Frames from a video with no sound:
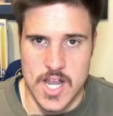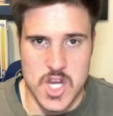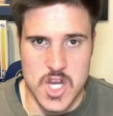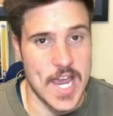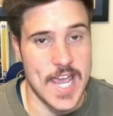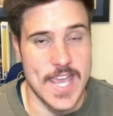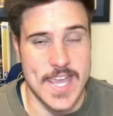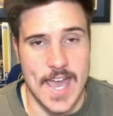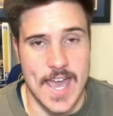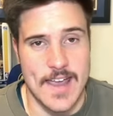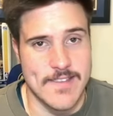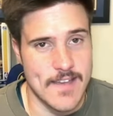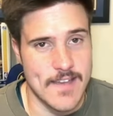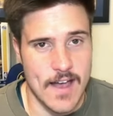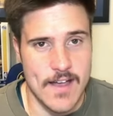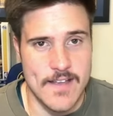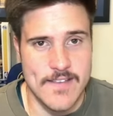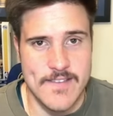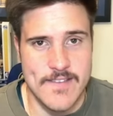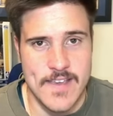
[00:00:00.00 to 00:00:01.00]
JK
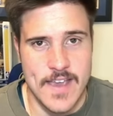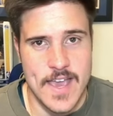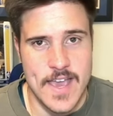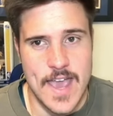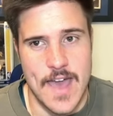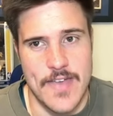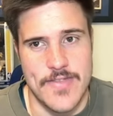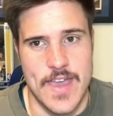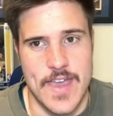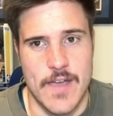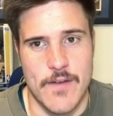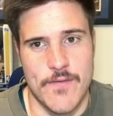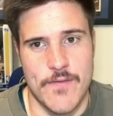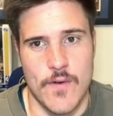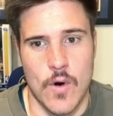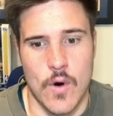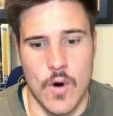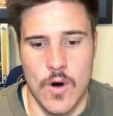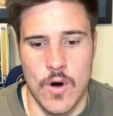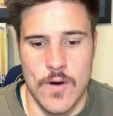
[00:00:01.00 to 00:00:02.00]
does, and
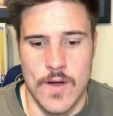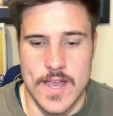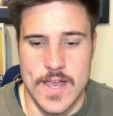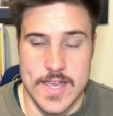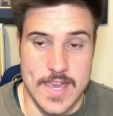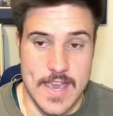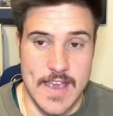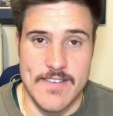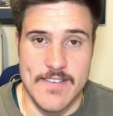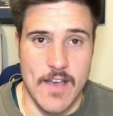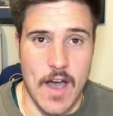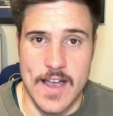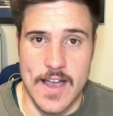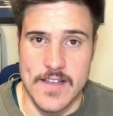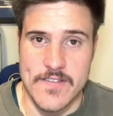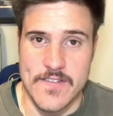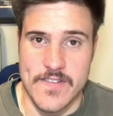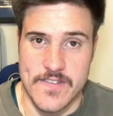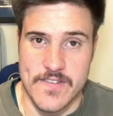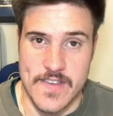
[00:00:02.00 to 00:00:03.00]
therefore, yes, I
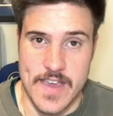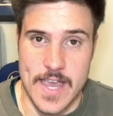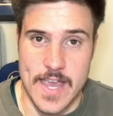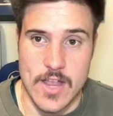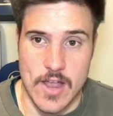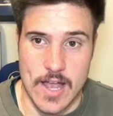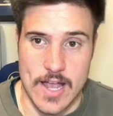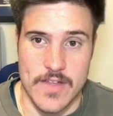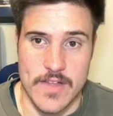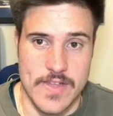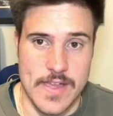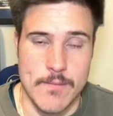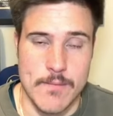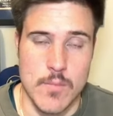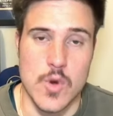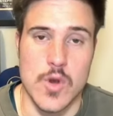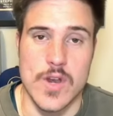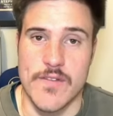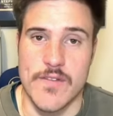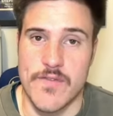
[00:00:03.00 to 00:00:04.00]
can see, like, I think
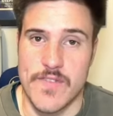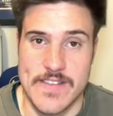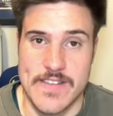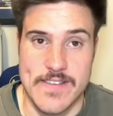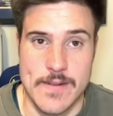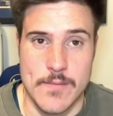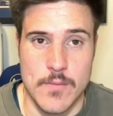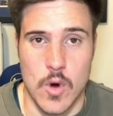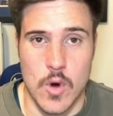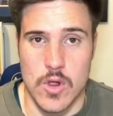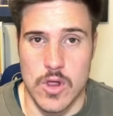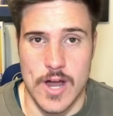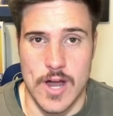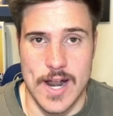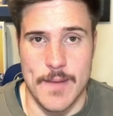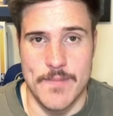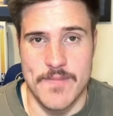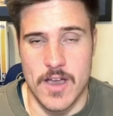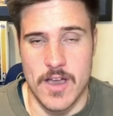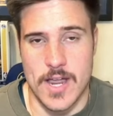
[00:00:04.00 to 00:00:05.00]
Moody fits in more
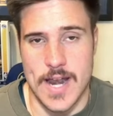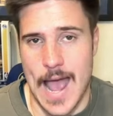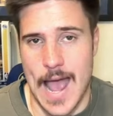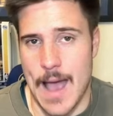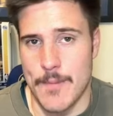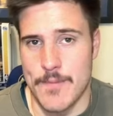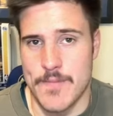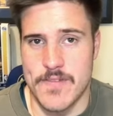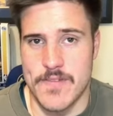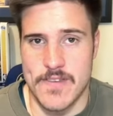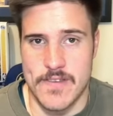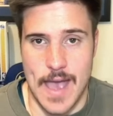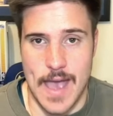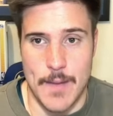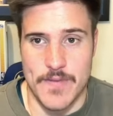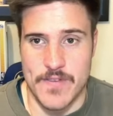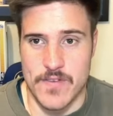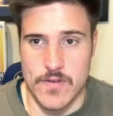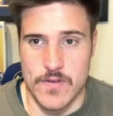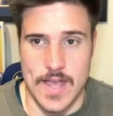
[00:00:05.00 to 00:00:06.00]
lineups. I can
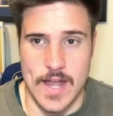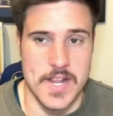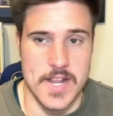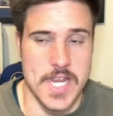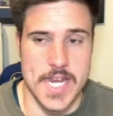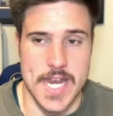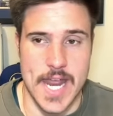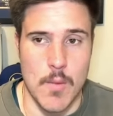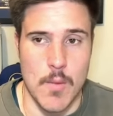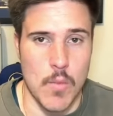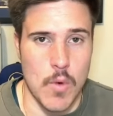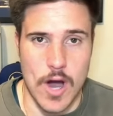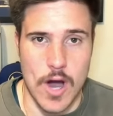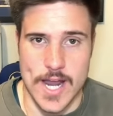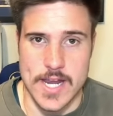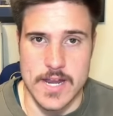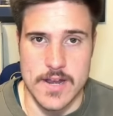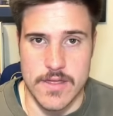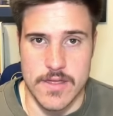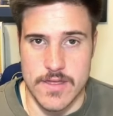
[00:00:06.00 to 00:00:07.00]
absolutely understand why
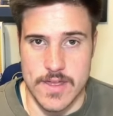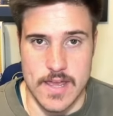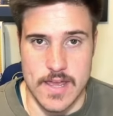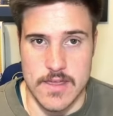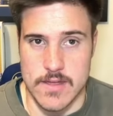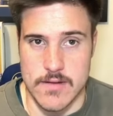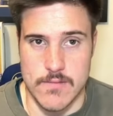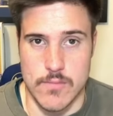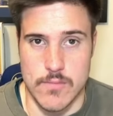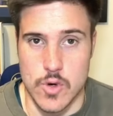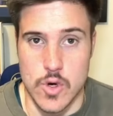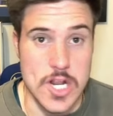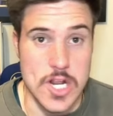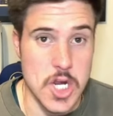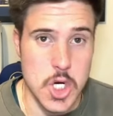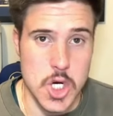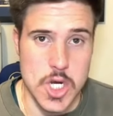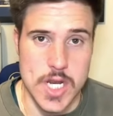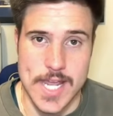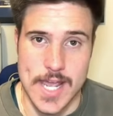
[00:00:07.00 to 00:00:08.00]
you'd think that Moody
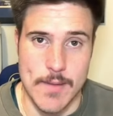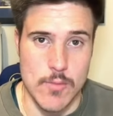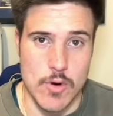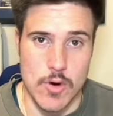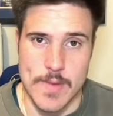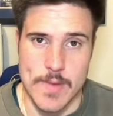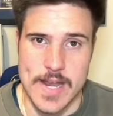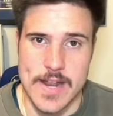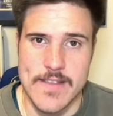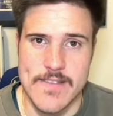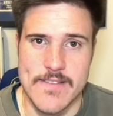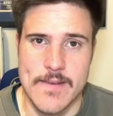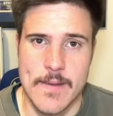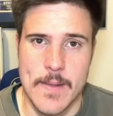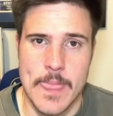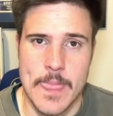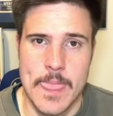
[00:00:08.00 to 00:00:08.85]
should get more minutes.